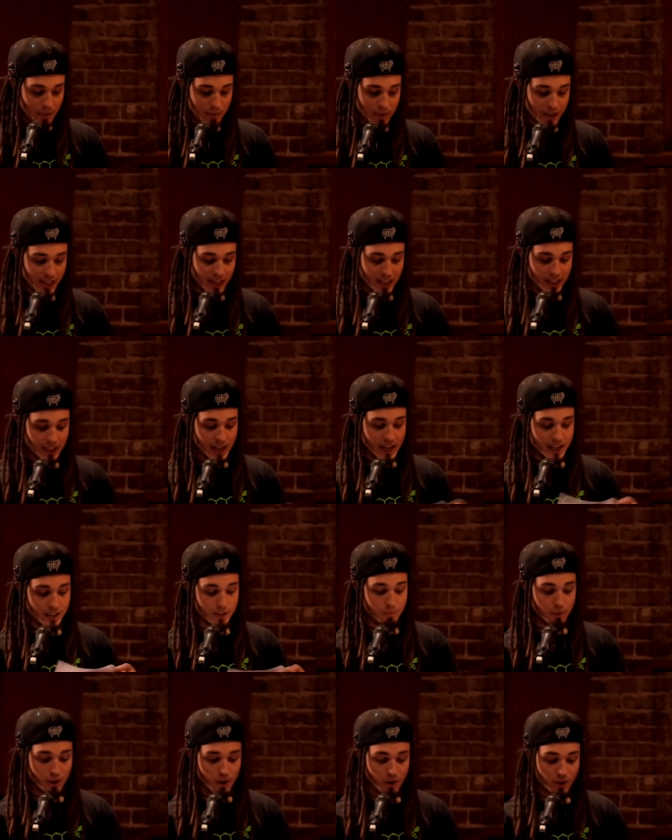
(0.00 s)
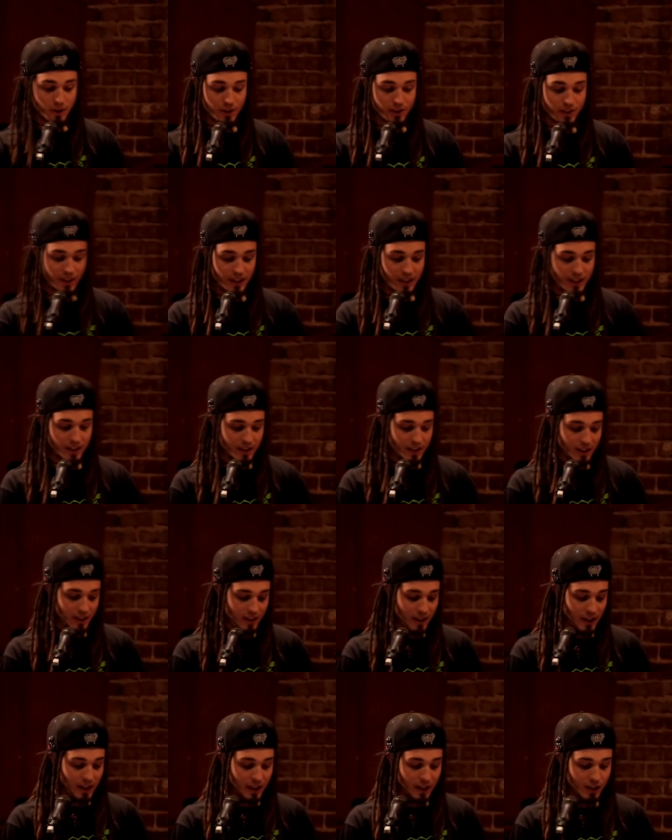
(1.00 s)
Many glassblowers
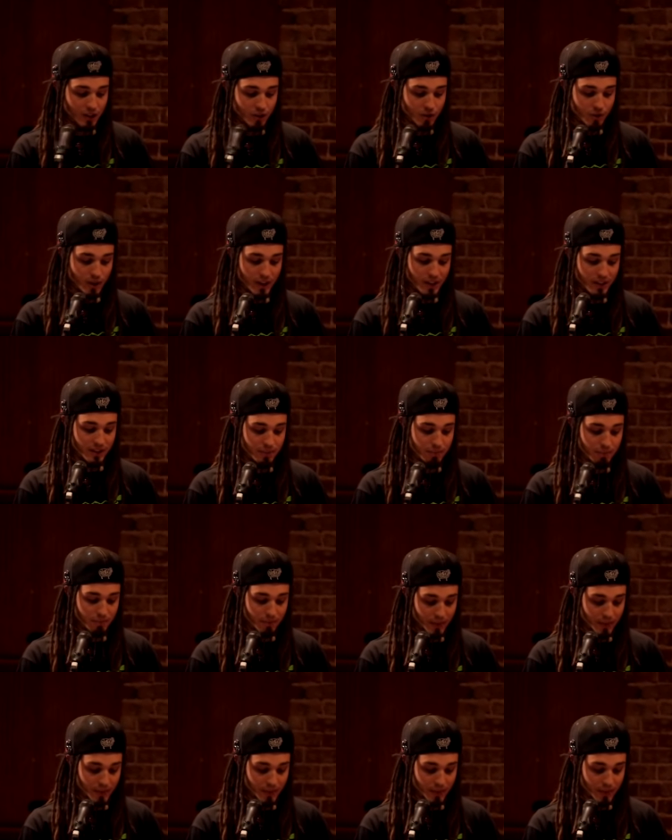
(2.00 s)
can, trace,